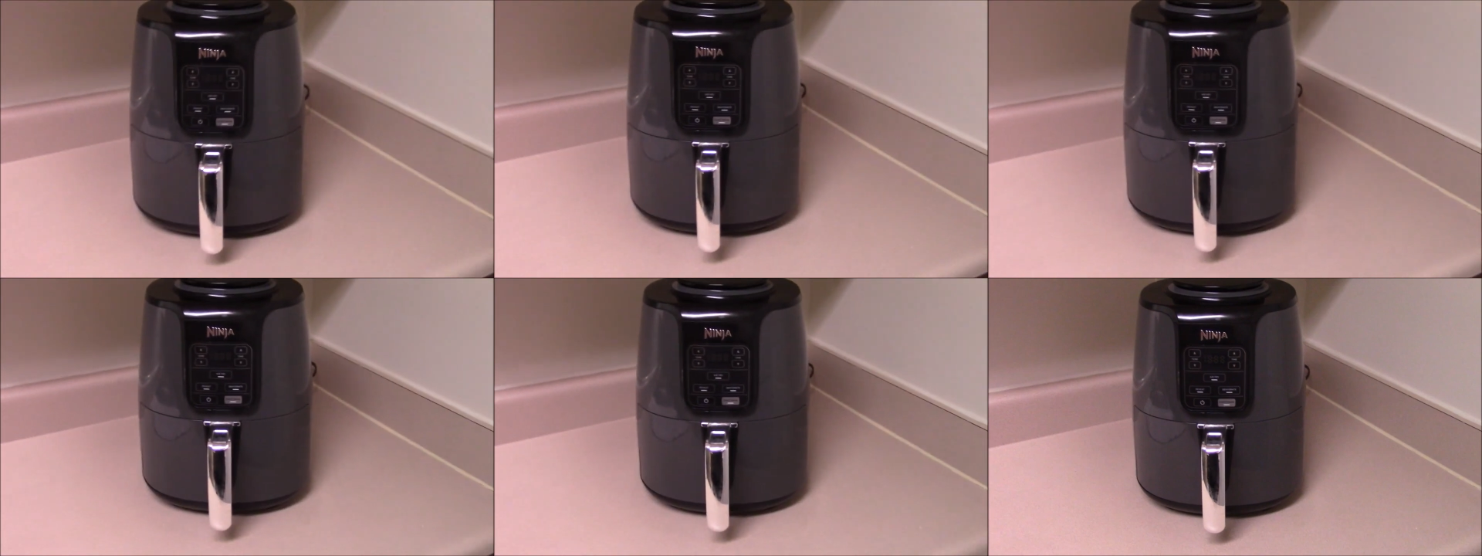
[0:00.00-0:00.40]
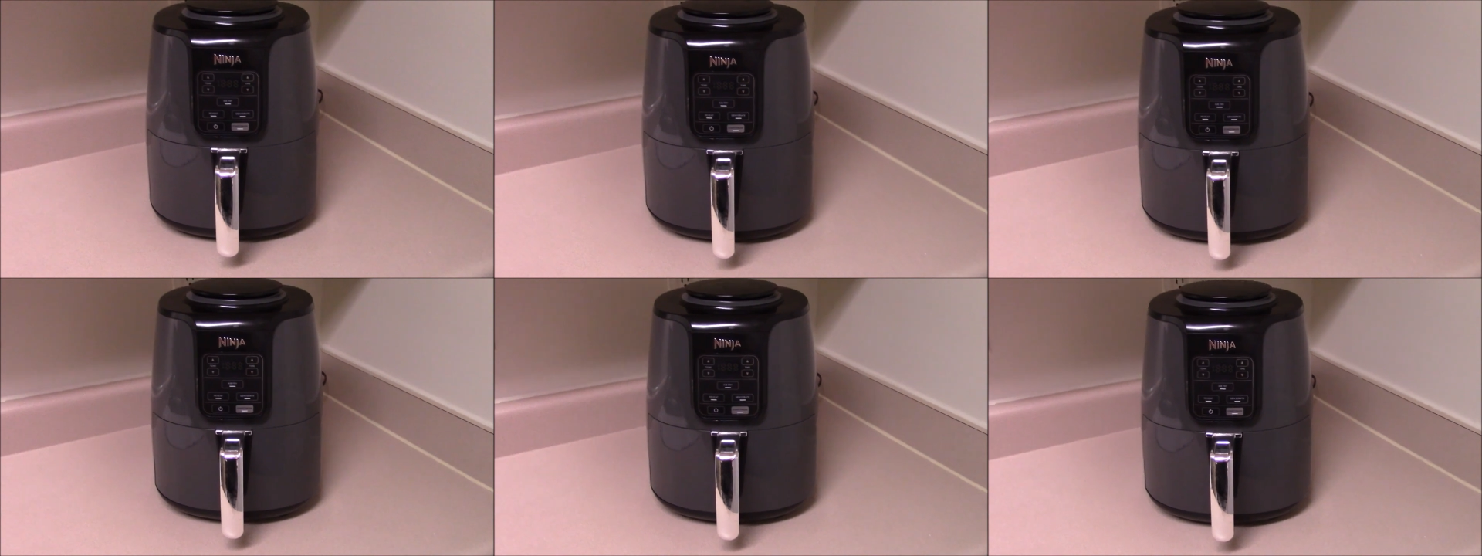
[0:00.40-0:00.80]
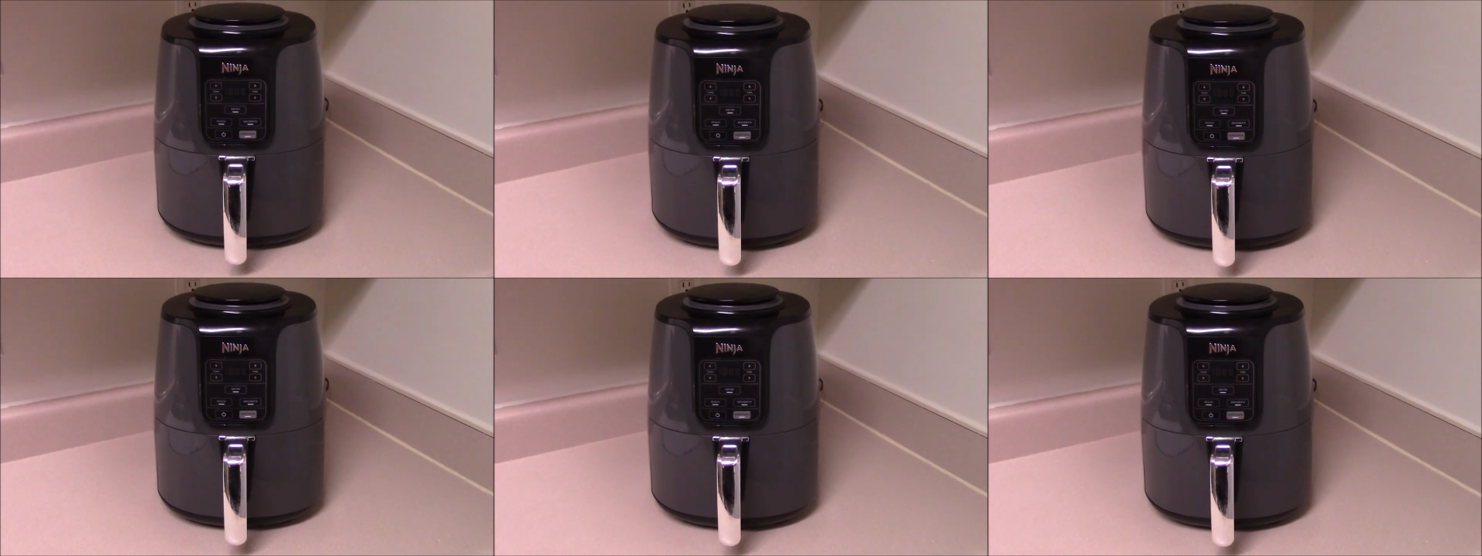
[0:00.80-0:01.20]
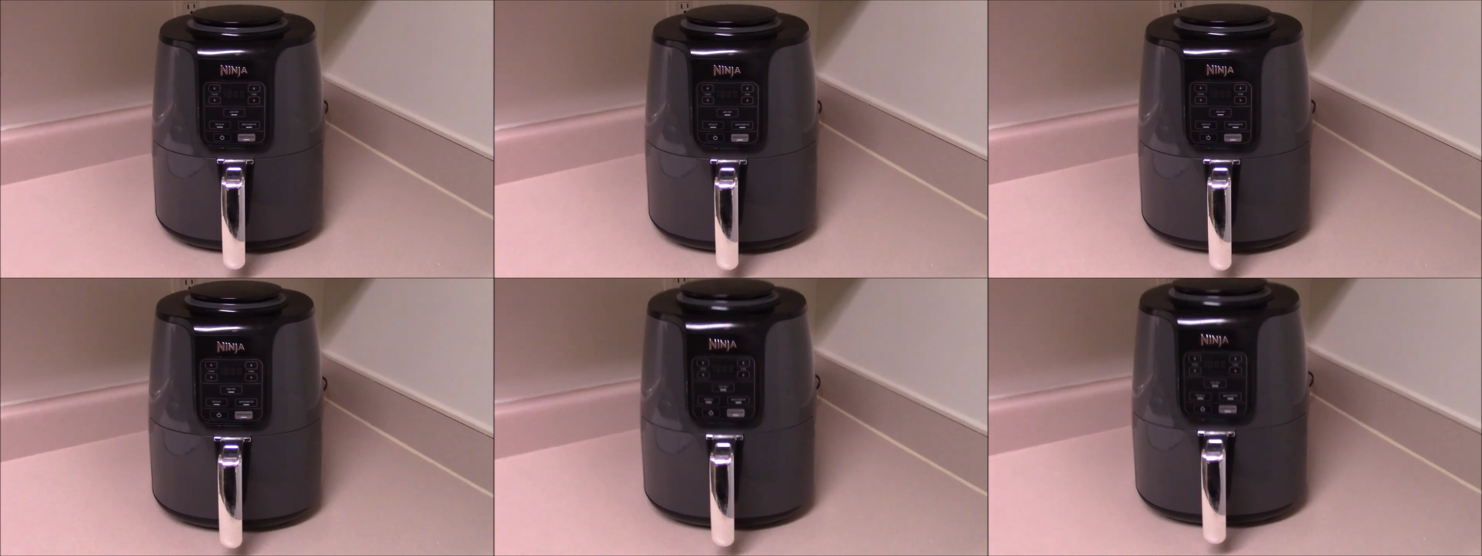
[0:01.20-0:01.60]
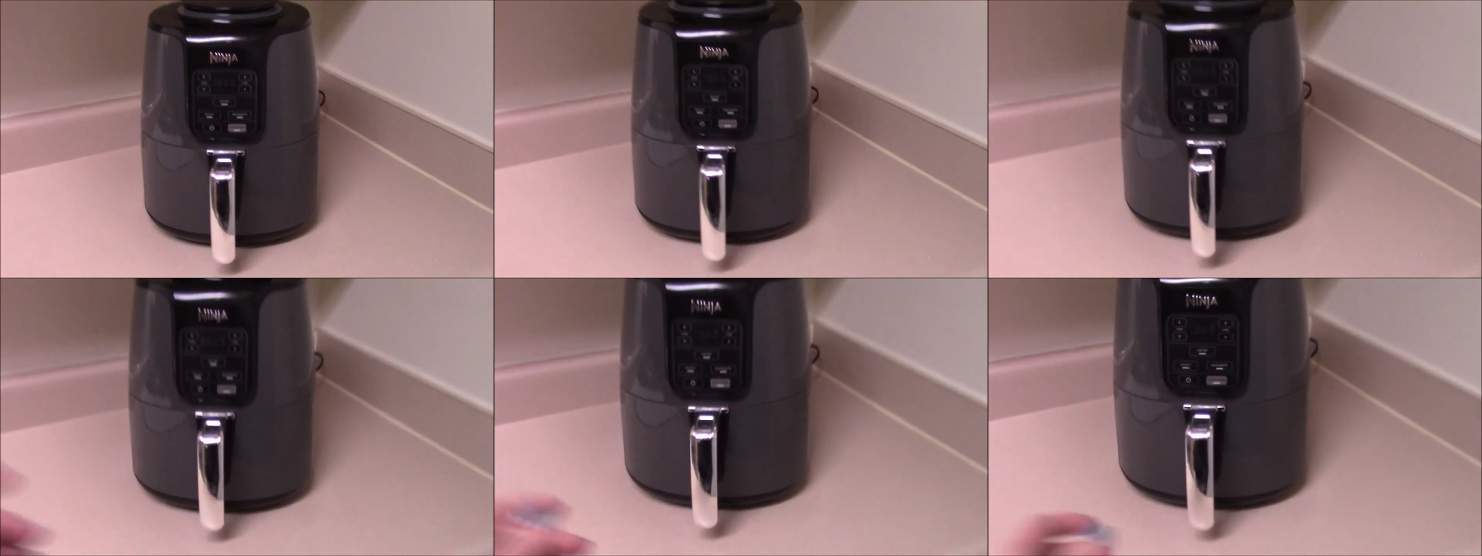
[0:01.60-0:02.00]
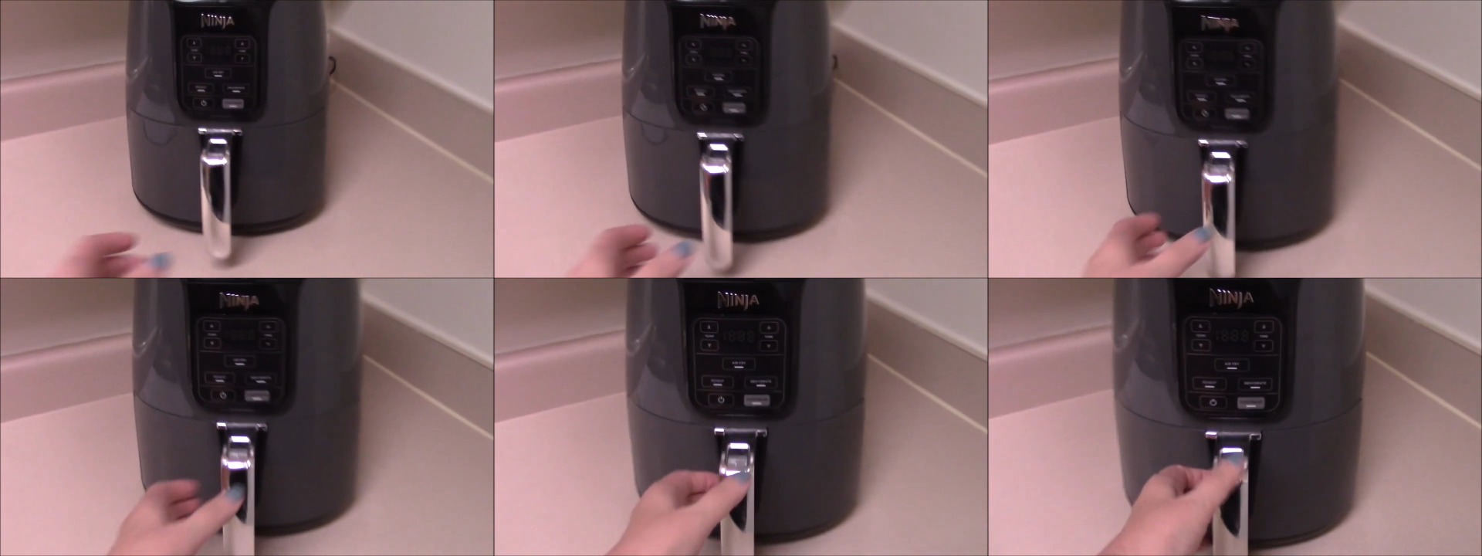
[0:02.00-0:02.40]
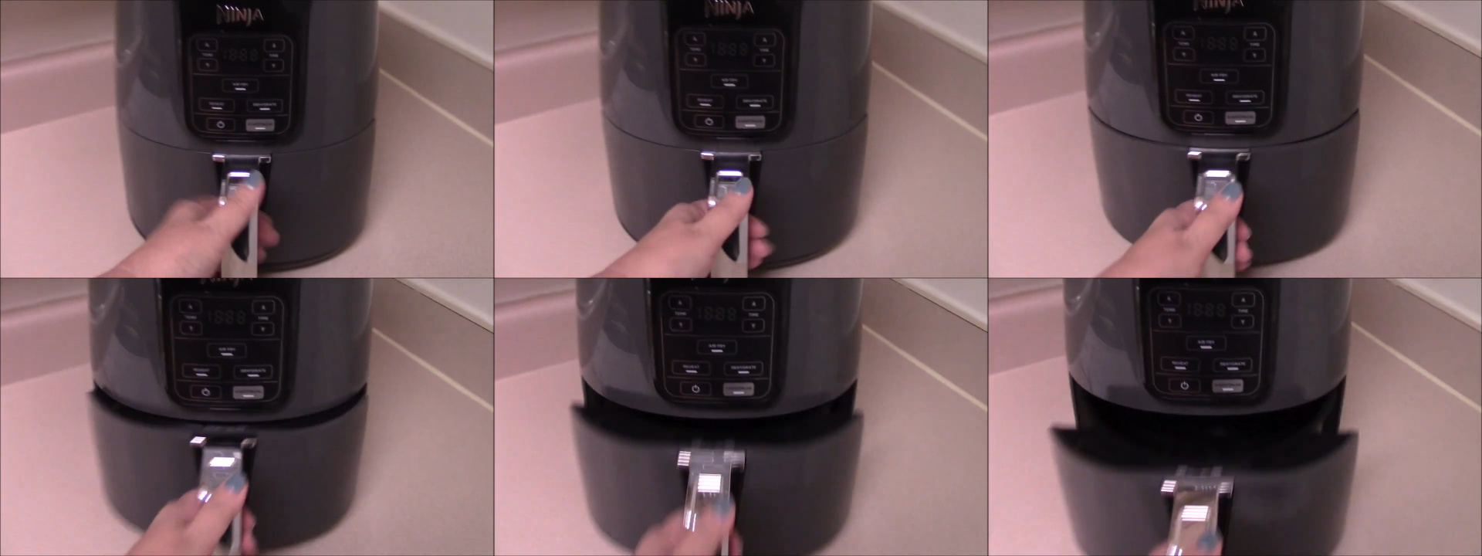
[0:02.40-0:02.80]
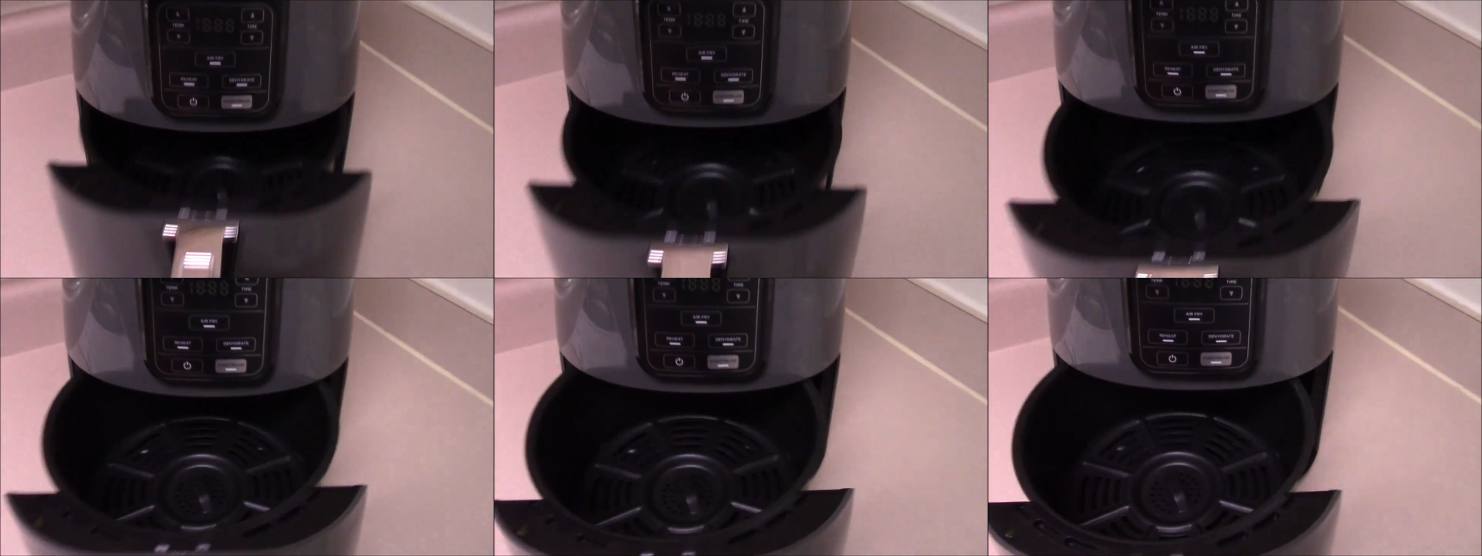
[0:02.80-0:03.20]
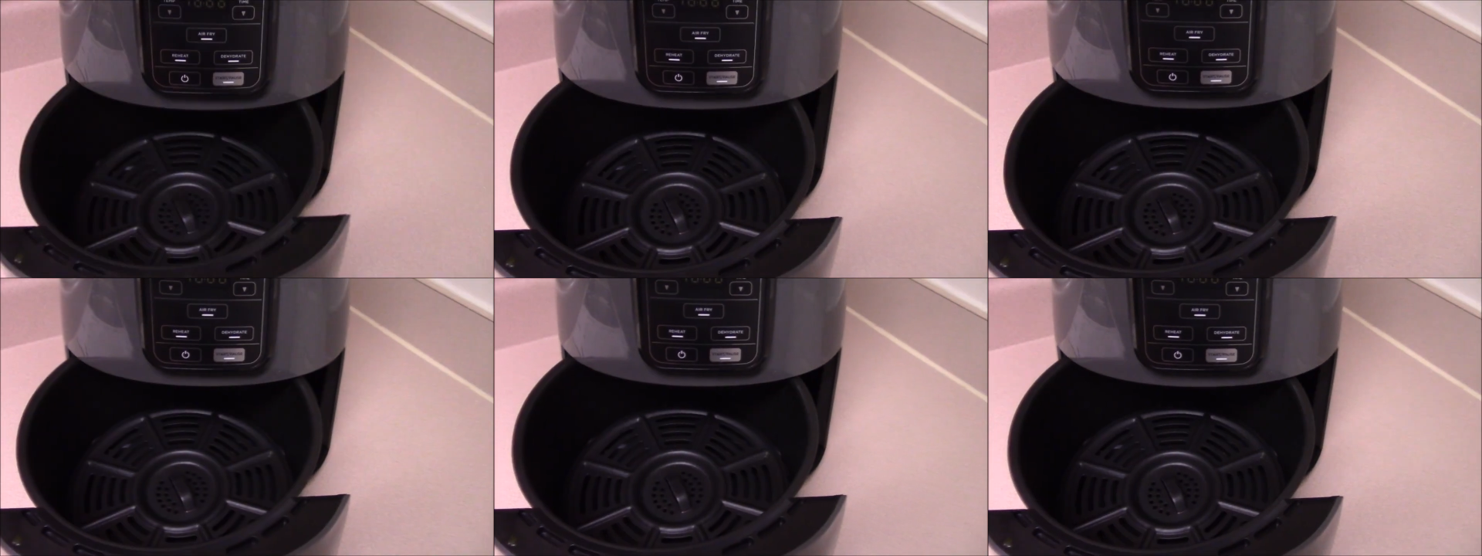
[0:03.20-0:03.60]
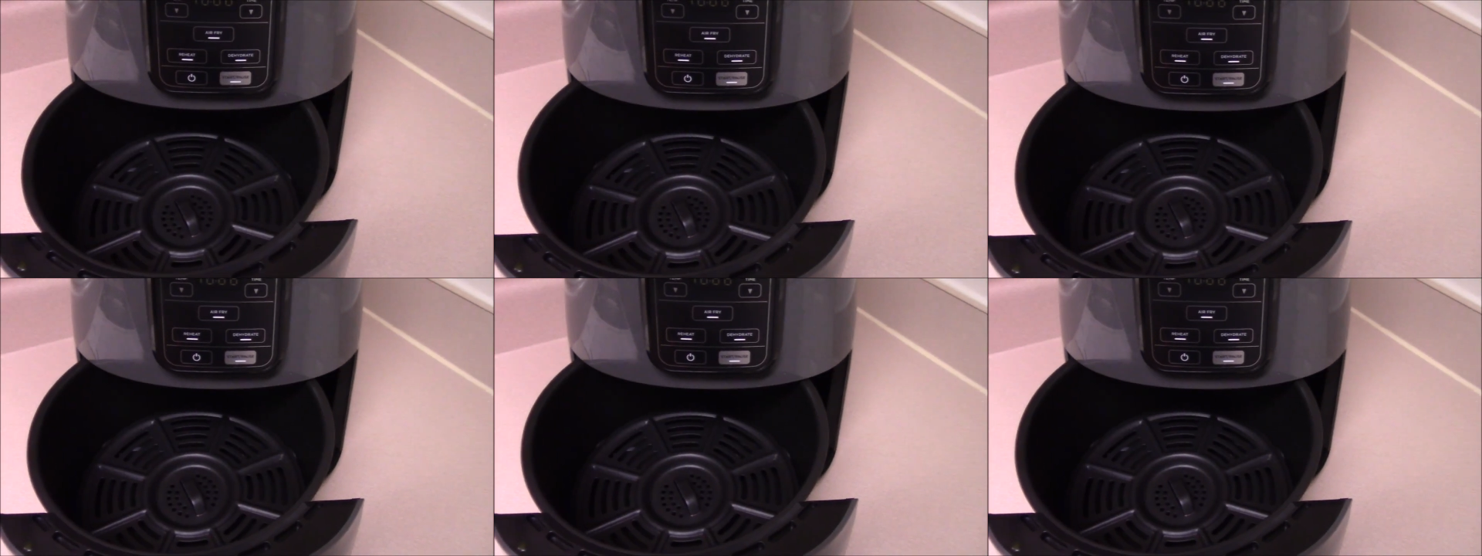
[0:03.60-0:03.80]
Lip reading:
No face is visible, so there are no lips to read.